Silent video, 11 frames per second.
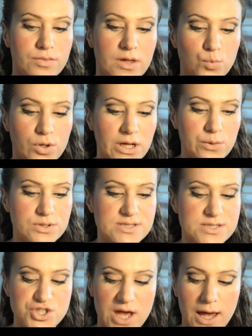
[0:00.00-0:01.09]
then what I would
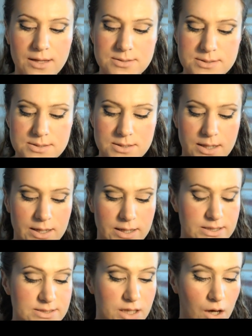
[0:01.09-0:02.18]
suggest
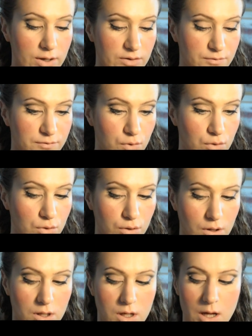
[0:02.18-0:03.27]
is going for